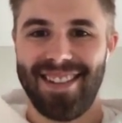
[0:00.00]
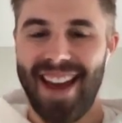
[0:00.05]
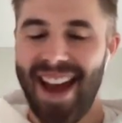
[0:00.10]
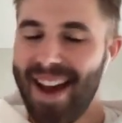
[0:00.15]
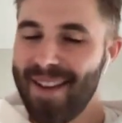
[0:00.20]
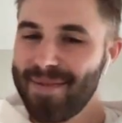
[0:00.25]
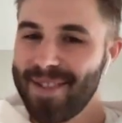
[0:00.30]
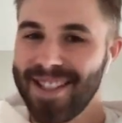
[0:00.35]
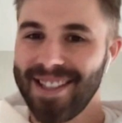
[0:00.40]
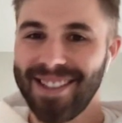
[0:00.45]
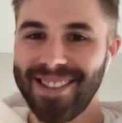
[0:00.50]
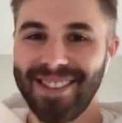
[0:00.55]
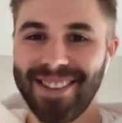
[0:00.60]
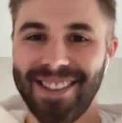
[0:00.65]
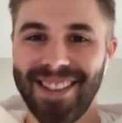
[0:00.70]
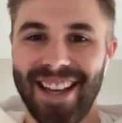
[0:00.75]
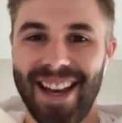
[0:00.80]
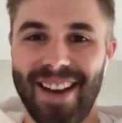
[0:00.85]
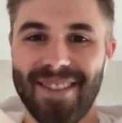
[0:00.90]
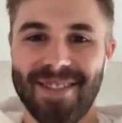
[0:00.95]

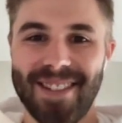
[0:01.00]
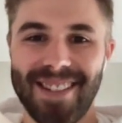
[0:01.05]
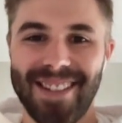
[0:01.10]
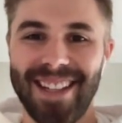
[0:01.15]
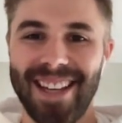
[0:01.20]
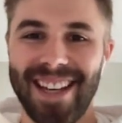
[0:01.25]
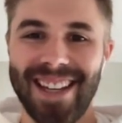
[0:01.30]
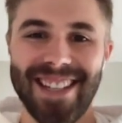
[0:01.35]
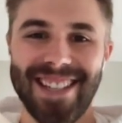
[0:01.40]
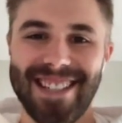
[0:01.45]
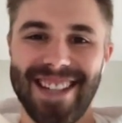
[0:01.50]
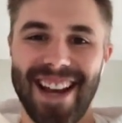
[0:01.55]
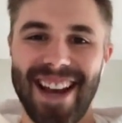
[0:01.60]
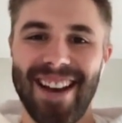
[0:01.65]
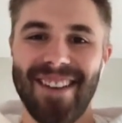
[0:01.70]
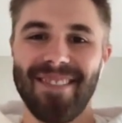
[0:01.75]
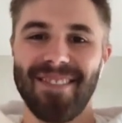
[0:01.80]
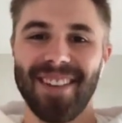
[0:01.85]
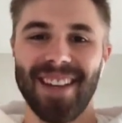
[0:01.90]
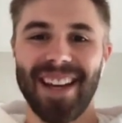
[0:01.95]
Absolutely.
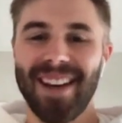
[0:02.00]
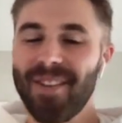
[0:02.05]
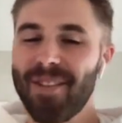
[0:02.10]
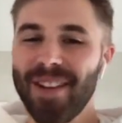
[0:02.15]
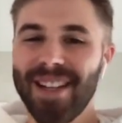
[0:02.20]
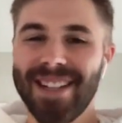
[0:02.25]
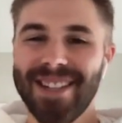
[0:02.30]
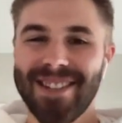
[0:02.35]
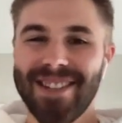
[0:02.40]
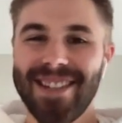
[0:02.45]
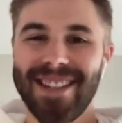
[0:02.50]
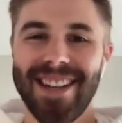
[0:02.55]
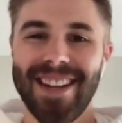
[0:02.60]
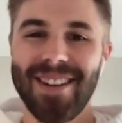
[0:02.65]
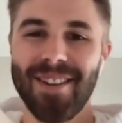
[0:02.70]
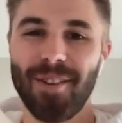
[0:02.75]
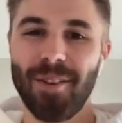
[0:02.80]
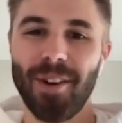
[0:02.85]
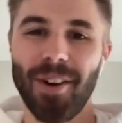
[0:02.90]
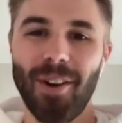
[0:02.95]
Anytime. Again, we just
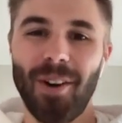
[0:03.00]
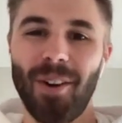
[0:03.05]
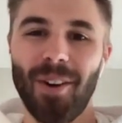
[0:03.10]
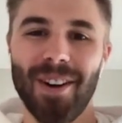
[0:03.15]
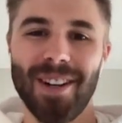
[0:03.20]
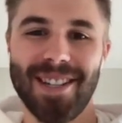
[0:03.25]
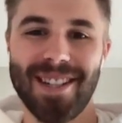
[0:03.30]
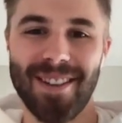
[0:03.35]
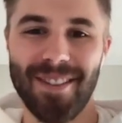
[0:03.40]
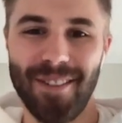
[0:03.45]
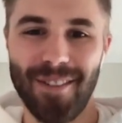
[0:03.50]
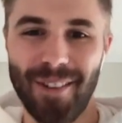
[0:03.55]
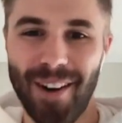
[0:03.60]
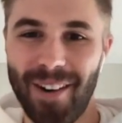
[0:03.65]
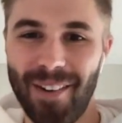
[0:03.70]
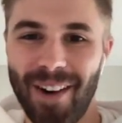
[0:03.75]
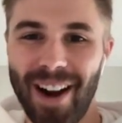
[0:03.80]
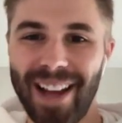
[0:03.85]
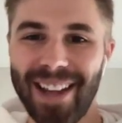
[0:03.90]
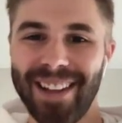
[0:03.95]
need to record some of
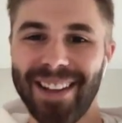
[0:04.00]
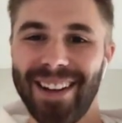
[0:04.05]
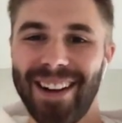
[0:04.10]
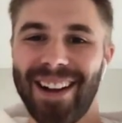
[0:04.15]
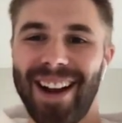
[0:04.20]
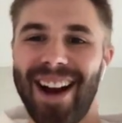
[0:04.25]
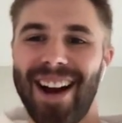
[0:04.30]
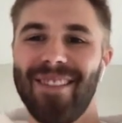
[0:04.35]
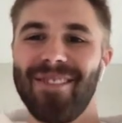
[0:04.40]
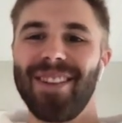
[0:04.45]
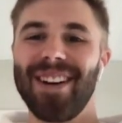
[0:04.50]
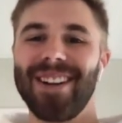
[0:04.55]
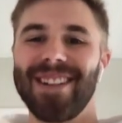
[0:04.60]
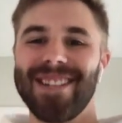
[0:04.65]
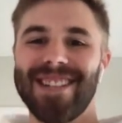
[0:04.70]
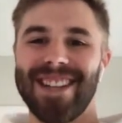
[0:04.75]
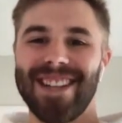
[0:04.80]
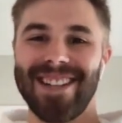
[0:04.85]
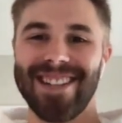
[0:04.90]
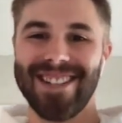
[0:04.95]
our regular
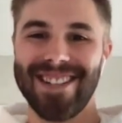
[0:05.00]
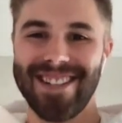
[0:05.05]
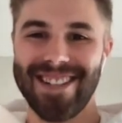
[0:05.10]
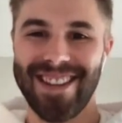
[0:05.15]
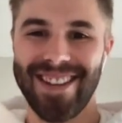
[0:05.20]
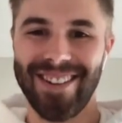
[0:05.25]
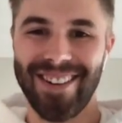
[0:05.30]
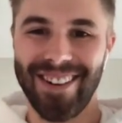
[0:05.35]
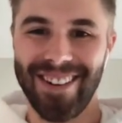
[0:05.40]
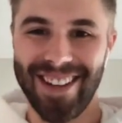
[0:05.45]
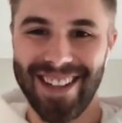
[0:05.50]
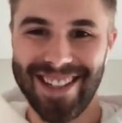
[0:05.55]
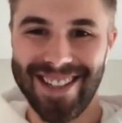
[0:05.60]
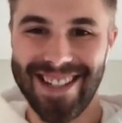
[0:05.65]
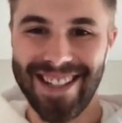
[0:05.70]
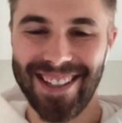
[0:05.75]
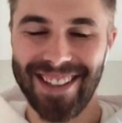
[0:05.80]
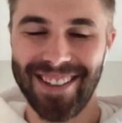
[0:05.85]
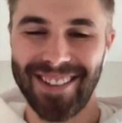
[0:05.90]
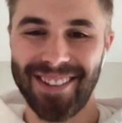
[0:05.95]
combos and just throw it
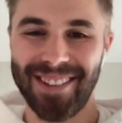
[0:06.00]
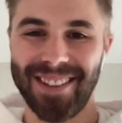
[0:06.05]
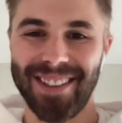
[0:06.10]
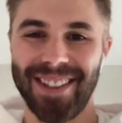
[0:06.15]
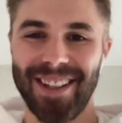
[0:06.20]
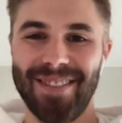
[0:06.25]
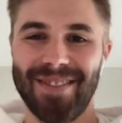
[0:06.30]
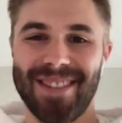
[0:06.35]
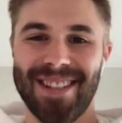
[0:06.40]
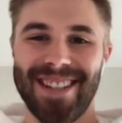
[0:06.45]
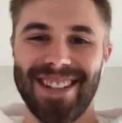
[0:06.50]
into little clips.